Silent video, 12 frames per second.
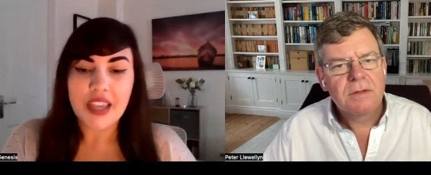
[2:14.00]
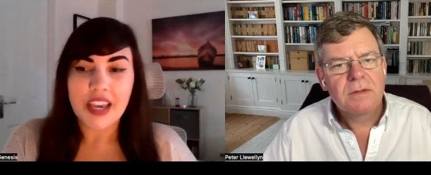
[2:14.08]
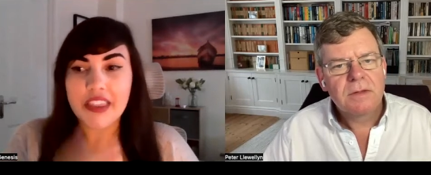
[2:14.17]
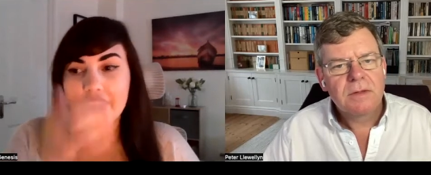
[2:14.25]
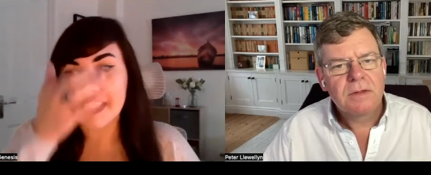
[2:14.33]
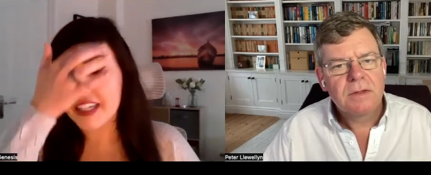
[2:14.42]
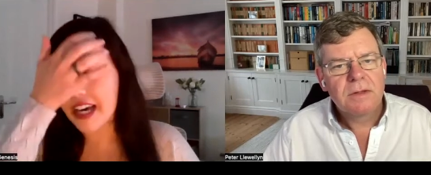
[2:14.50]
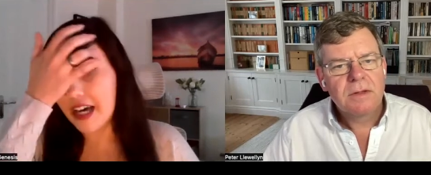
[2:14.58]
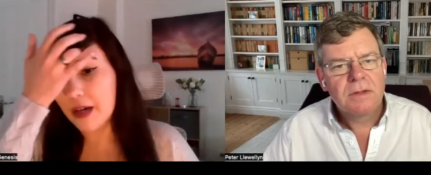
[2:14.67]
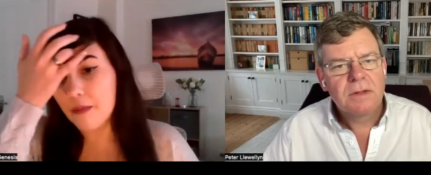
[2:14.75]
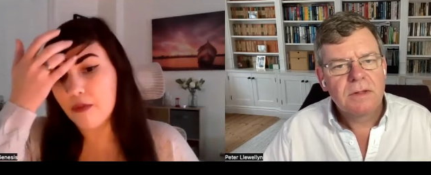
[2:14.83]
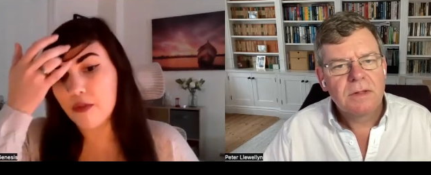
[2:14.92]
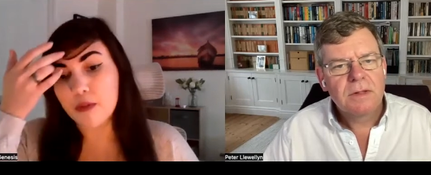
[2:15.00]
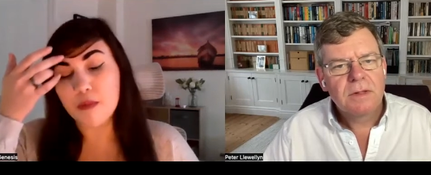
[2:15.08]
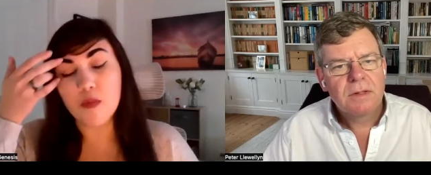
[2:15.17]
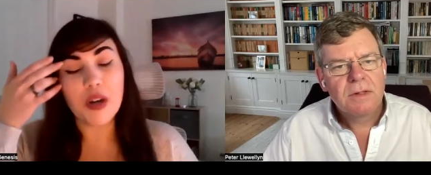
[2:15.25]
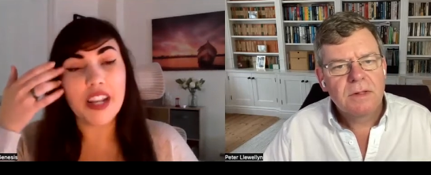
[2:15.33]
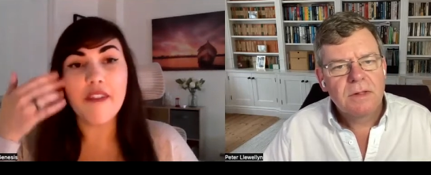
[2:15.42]
Speaker 1: i think um, for
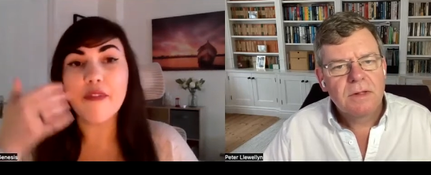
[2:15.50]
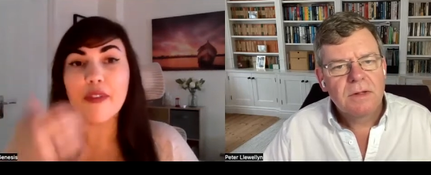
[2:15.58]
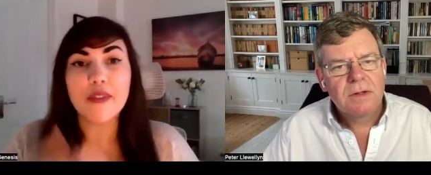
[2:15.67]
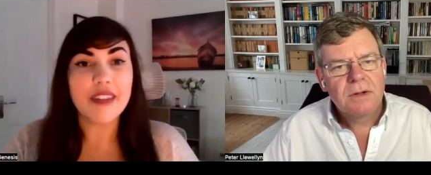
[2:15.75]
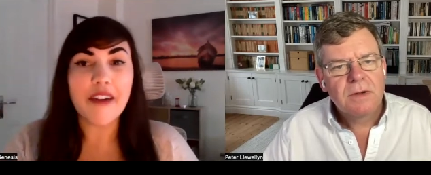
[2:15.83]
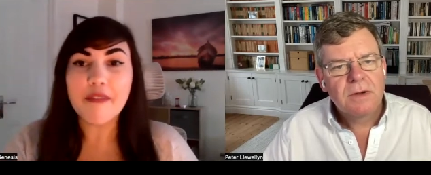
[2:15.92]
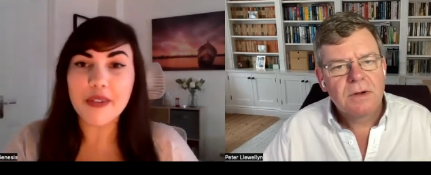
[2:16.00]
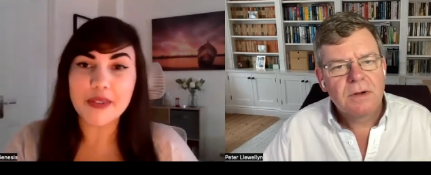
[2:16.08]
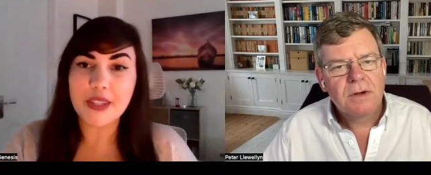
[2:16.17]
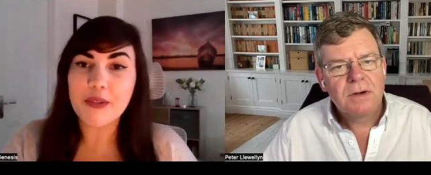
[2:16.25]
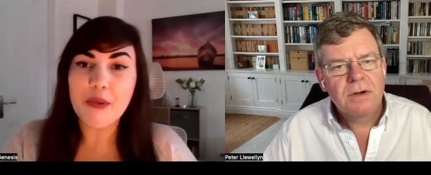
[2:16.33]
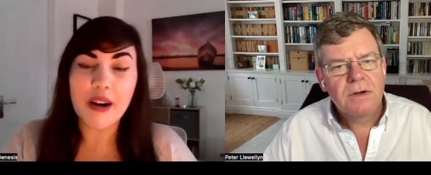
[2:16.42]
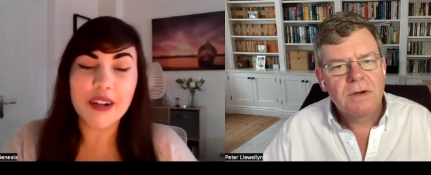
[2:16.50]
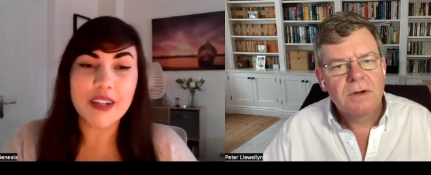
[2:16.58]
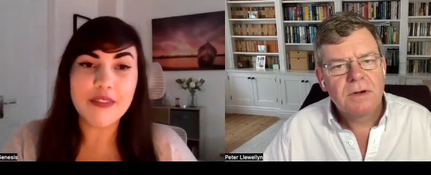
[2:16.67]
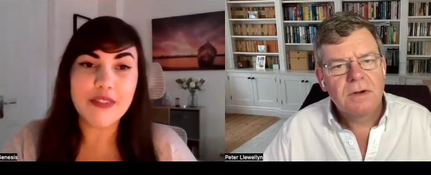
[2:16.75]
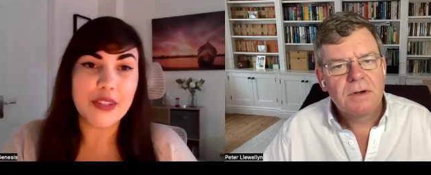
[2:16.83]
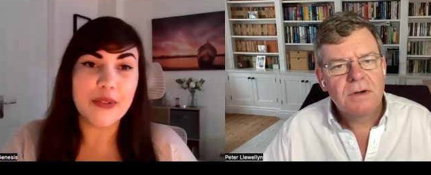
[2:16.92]
whatever level you are
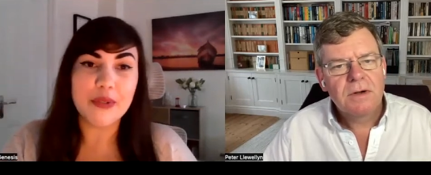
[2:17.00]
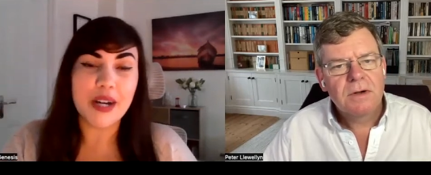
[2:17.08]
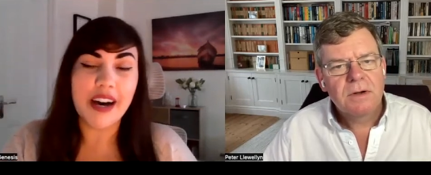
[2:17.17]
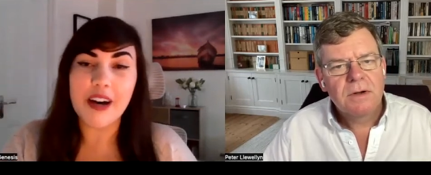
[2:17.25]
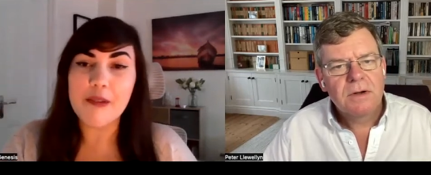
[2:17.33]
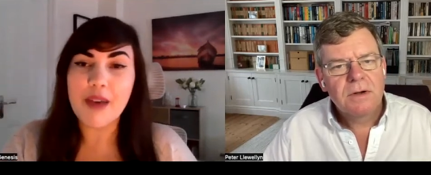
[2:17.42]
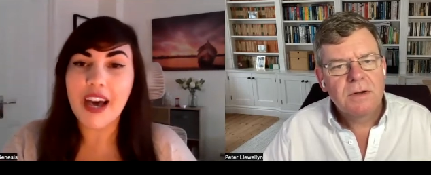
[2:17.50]
if you um,